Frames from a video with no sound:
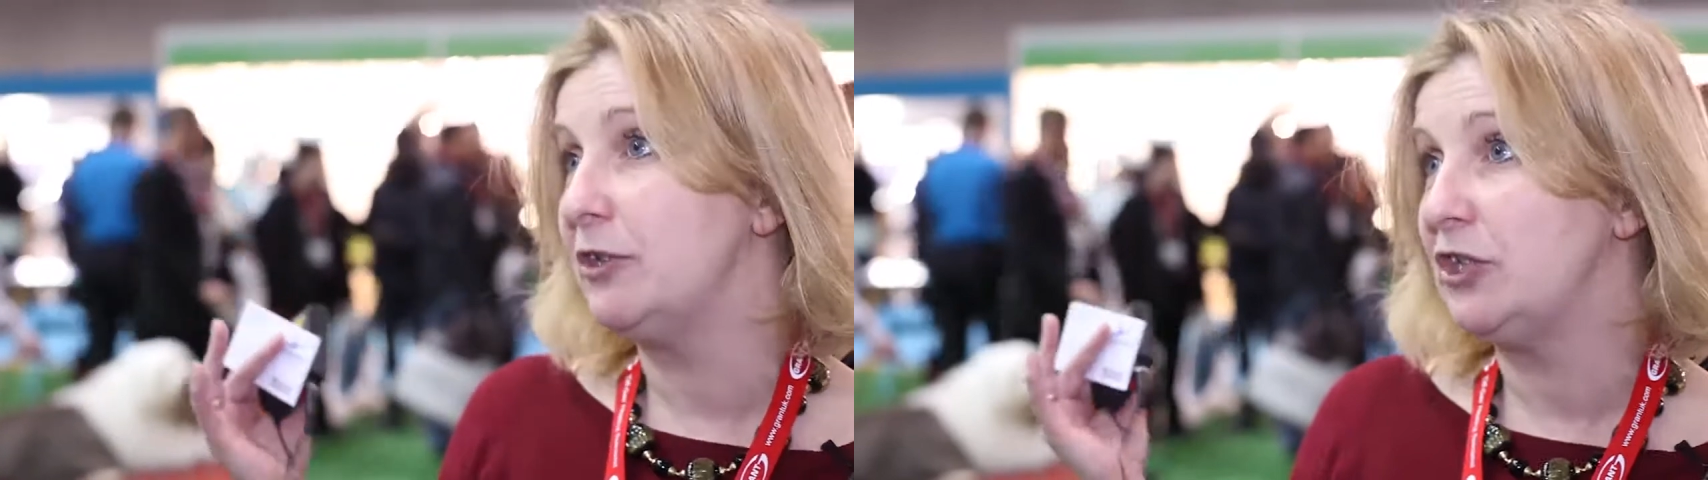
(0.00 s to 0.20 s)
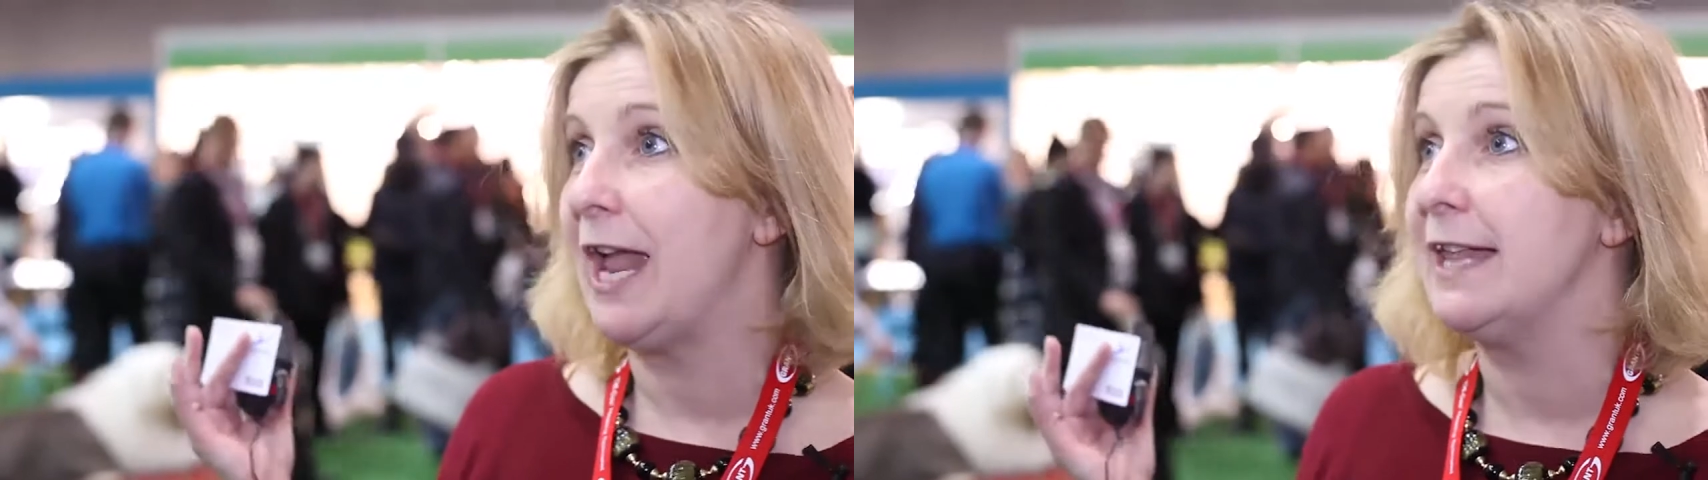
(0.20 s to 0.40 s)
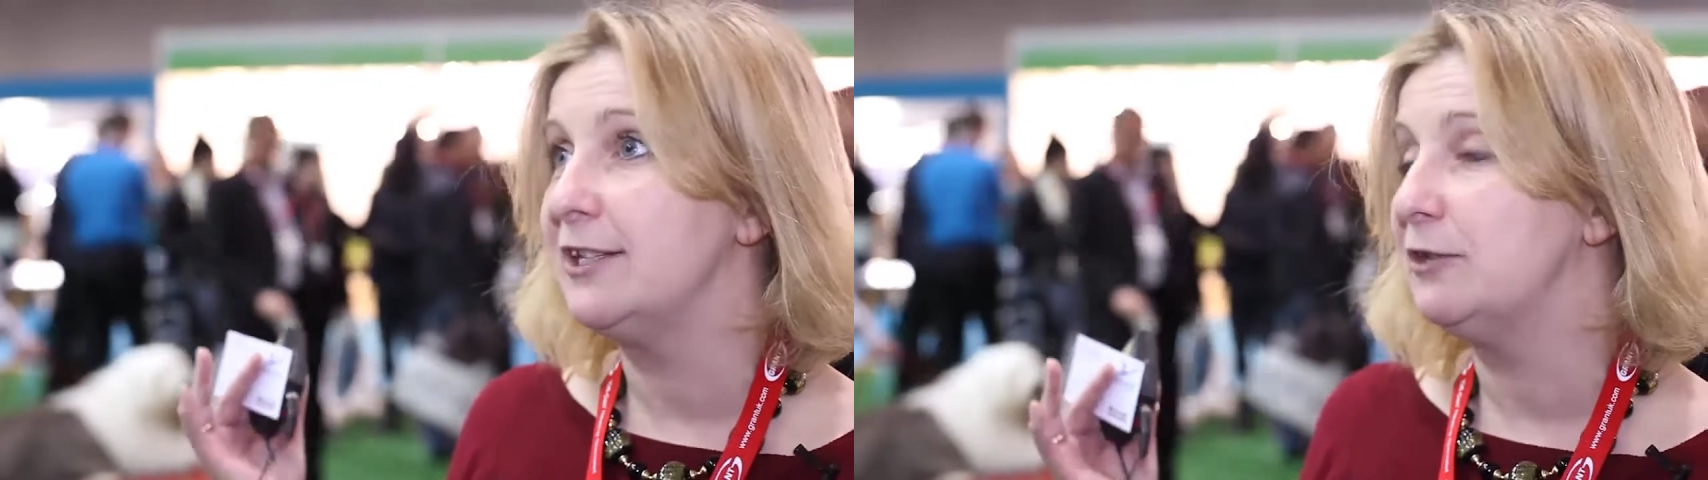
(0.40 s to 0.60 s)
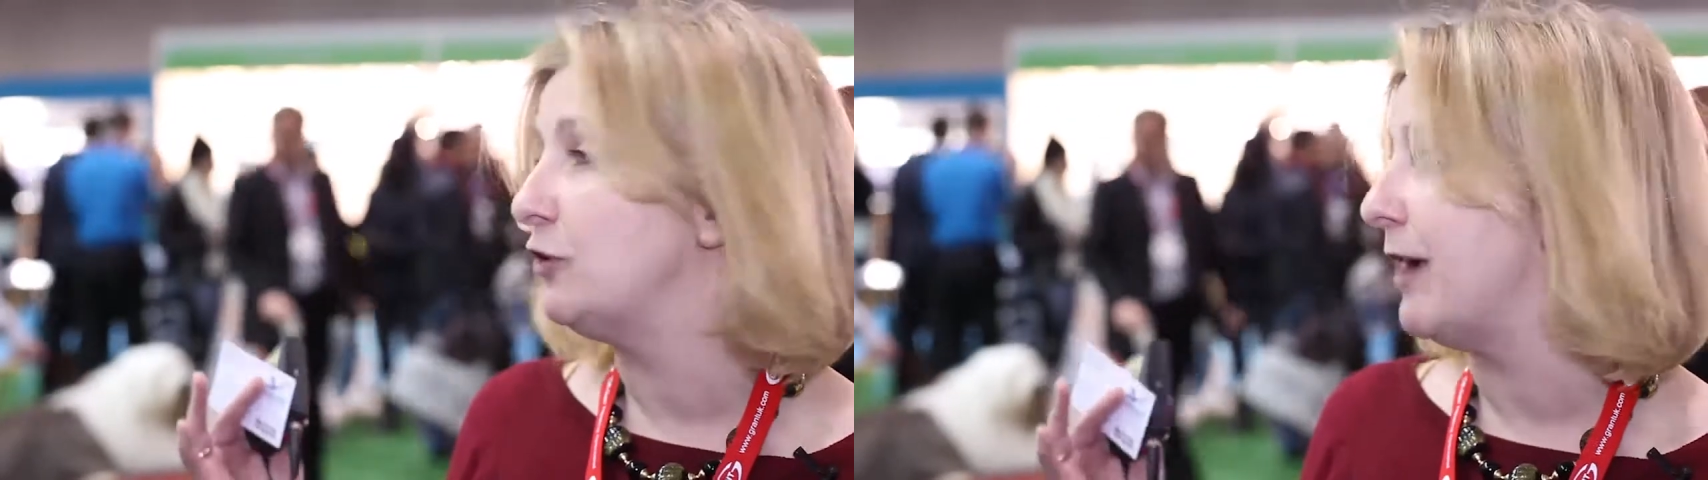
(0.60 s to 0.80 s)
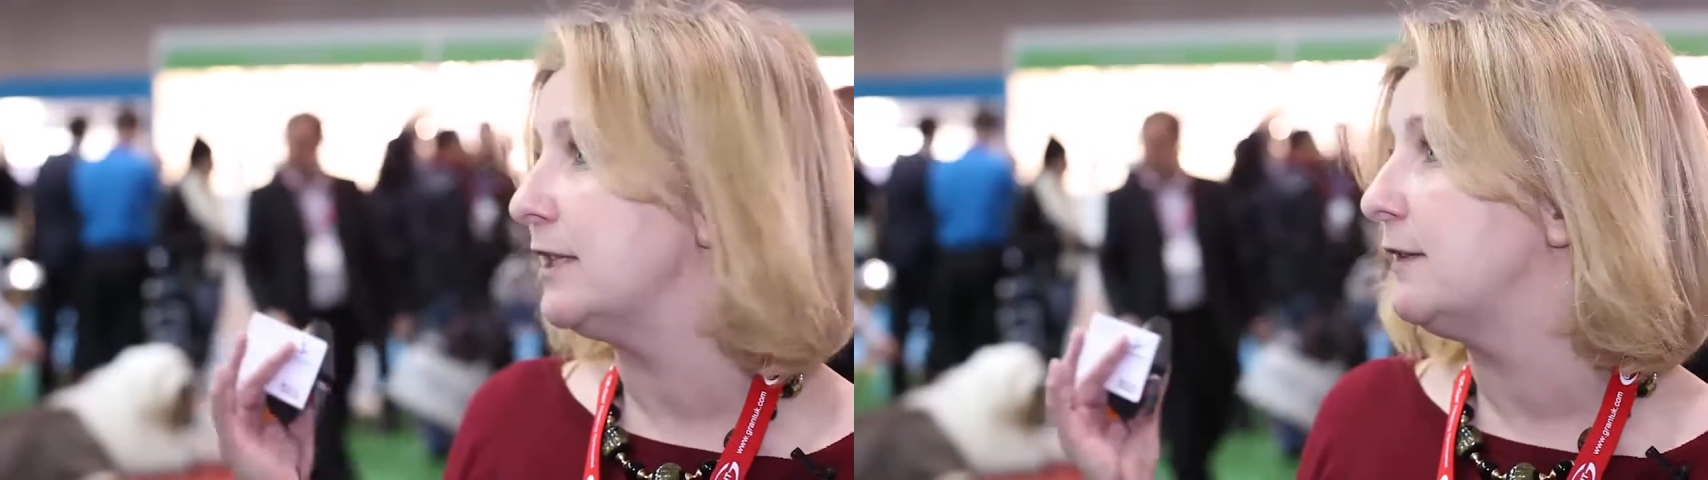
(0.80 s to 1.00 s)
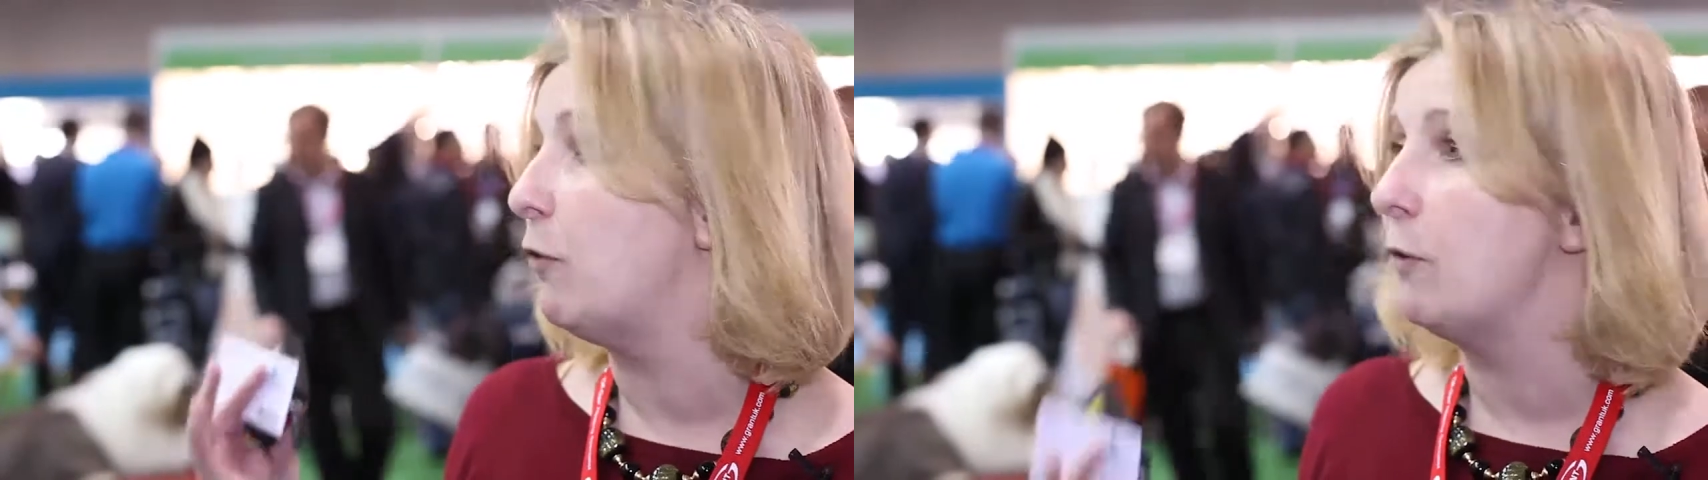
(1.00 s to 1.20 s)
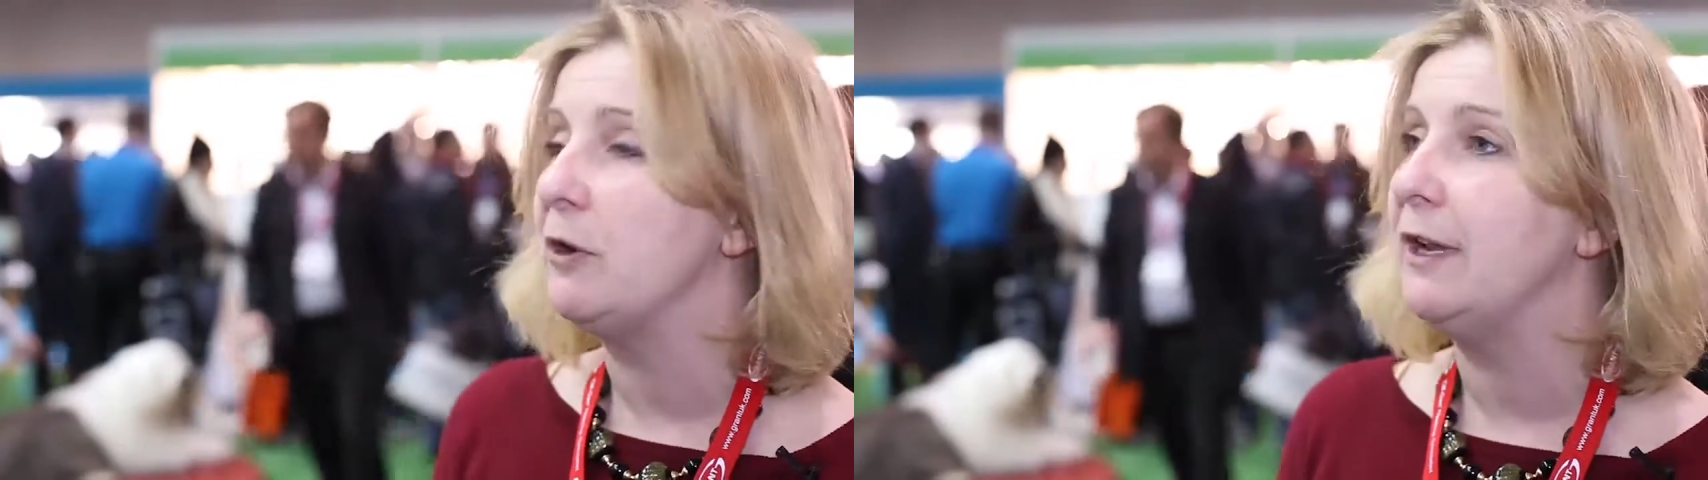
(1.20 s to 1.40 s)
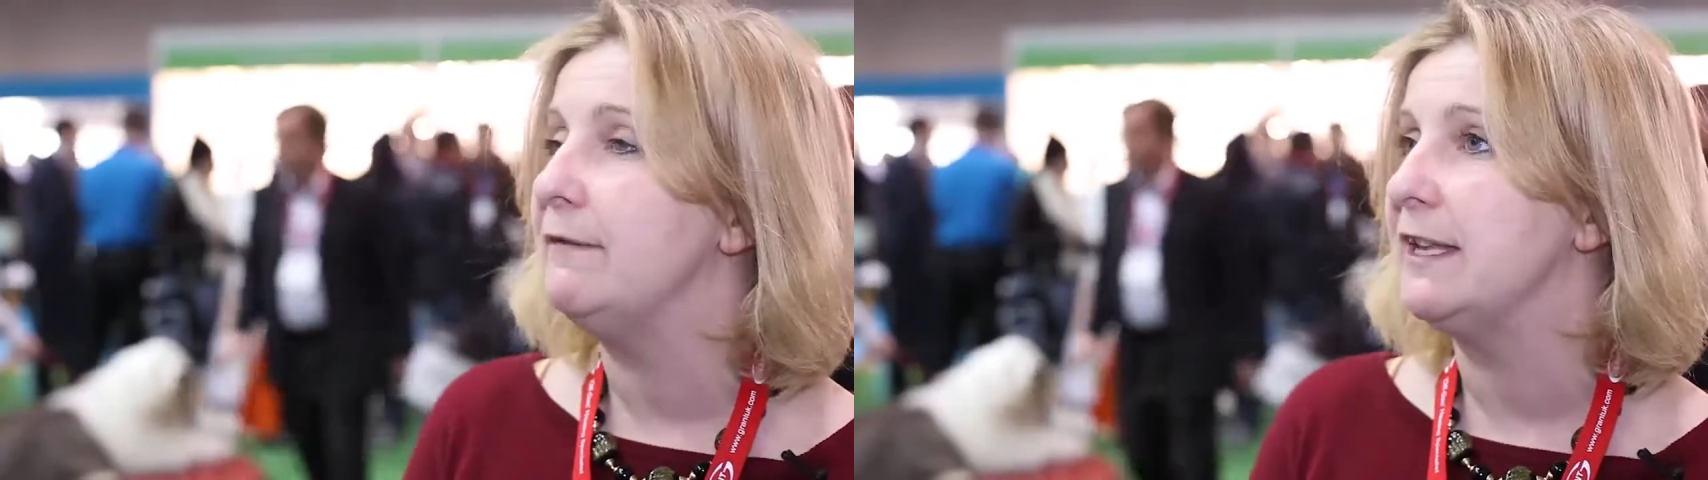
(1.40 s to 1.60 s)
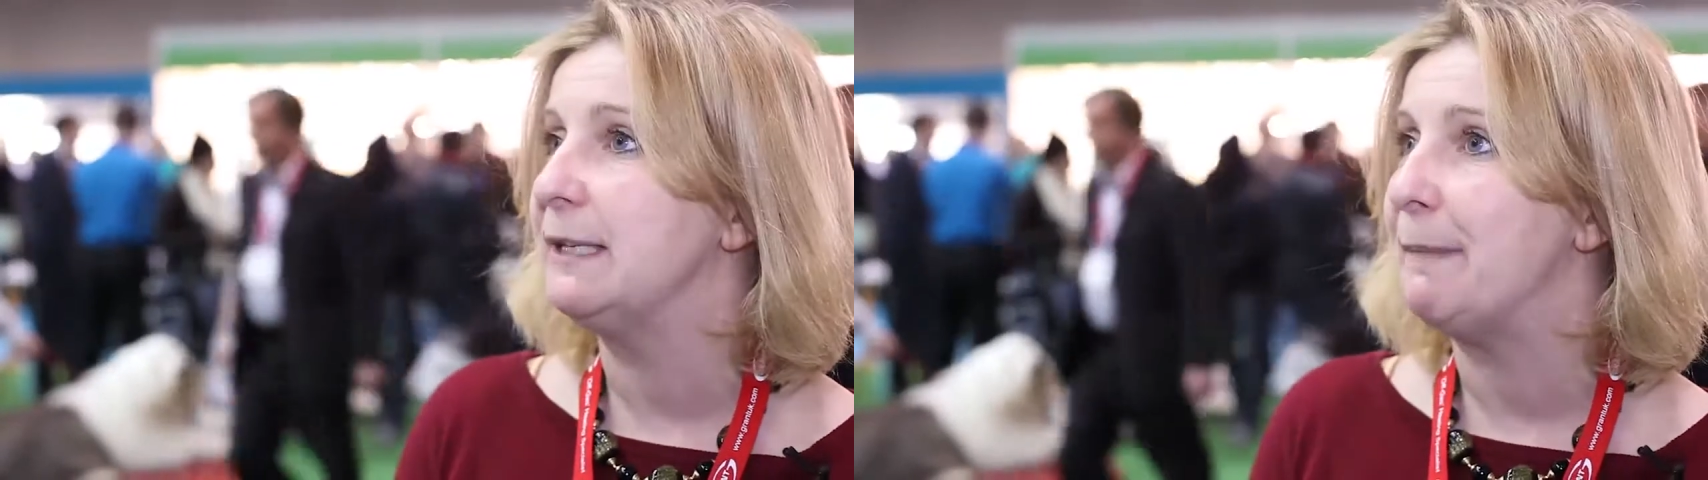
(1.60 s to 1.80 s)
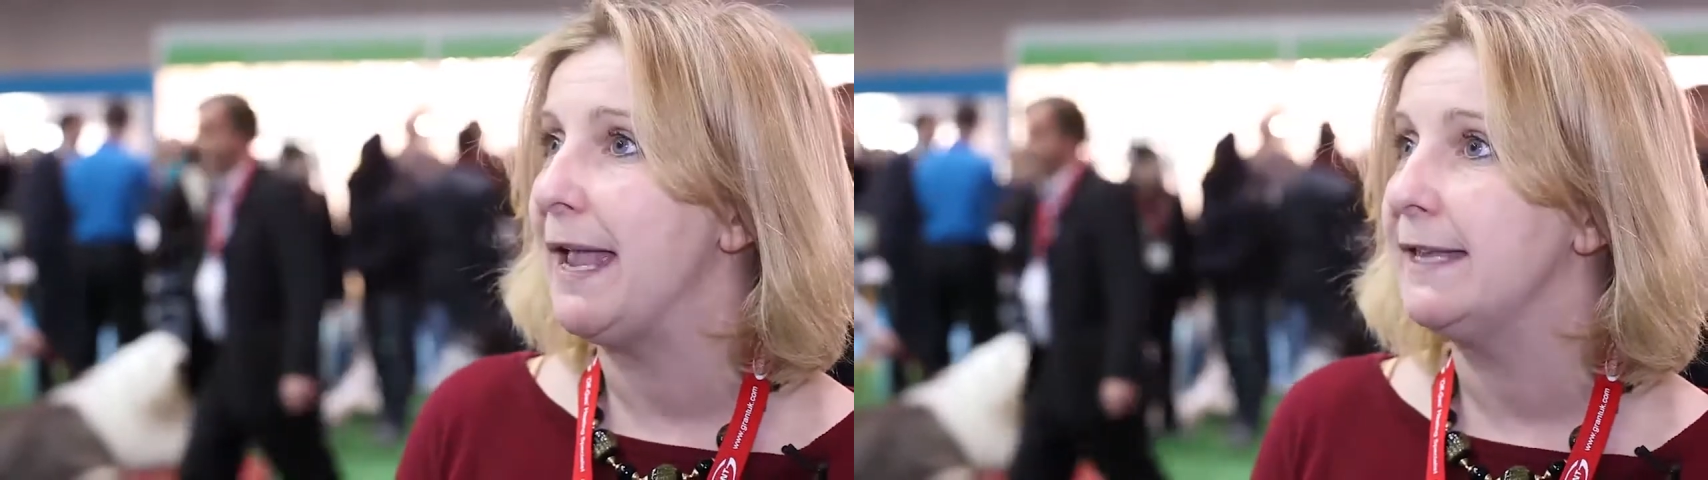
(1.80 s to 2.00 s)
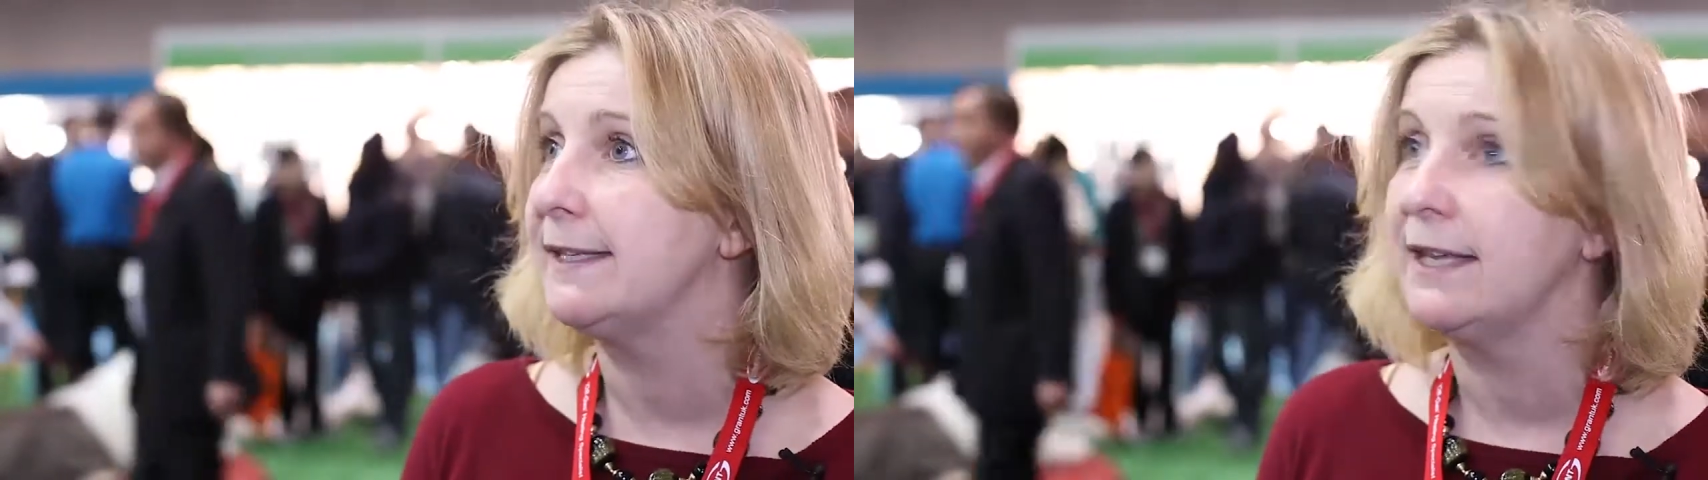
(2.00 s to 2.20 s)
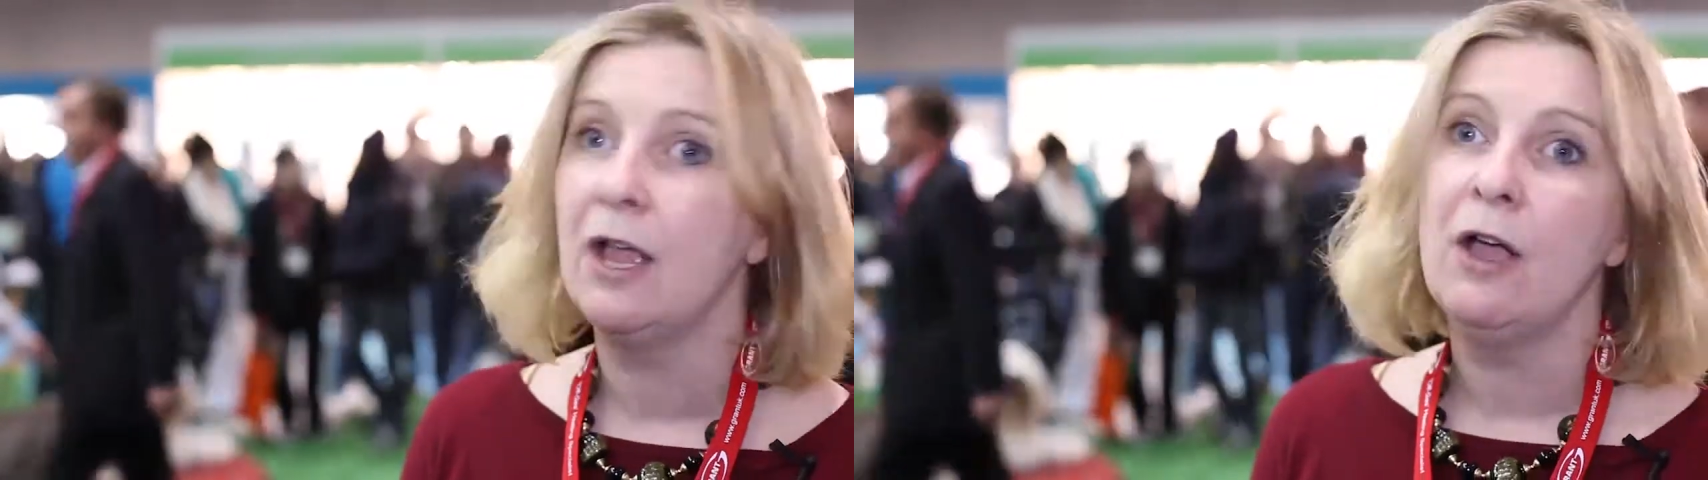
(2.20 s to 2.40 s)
chance to transform your living space.